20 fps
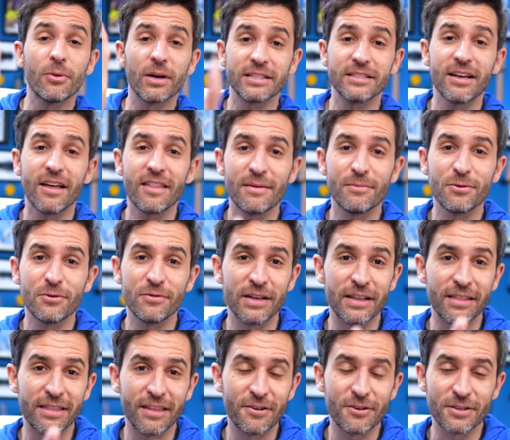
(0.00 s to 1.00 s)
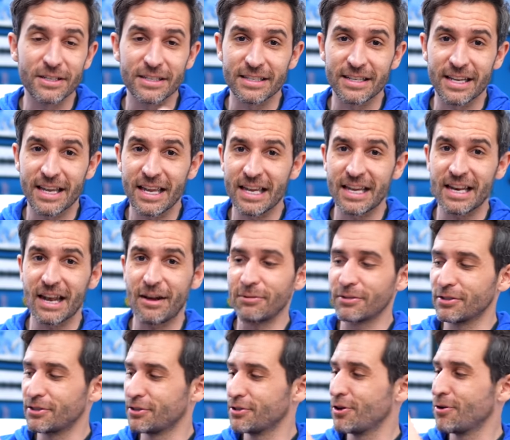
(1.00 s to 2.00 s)
When I saw that movie in theaters as a kid, I
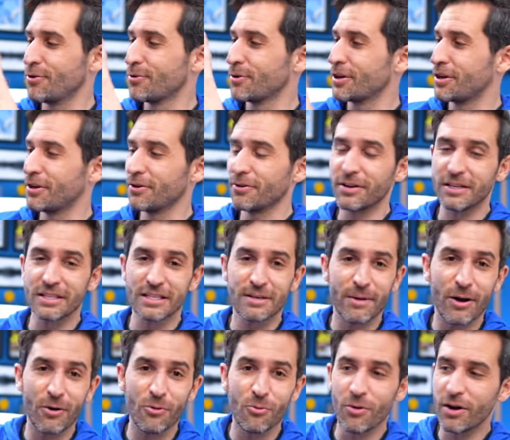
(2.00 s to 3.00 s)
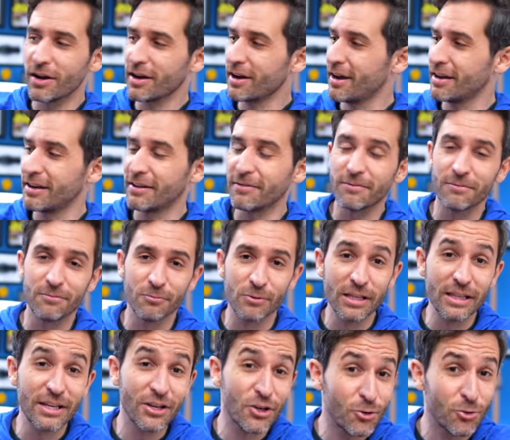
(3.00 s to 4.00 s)
was so curious about what kind of
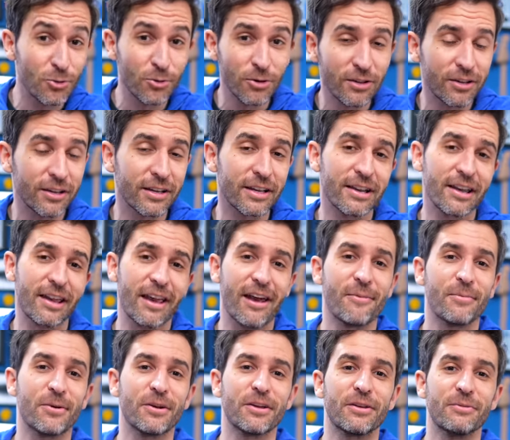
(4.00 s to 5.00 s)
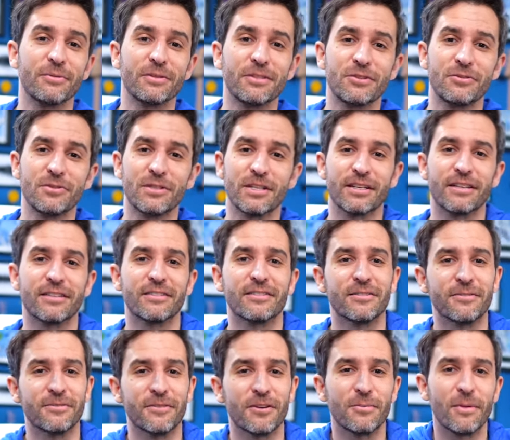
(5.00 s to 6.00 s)
really cool looking camera he was using to
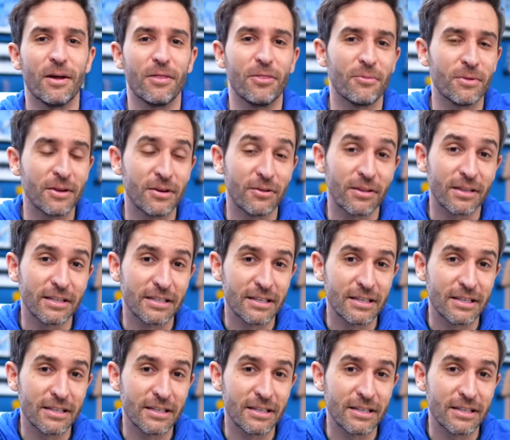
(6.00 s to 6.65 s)
film out the window of the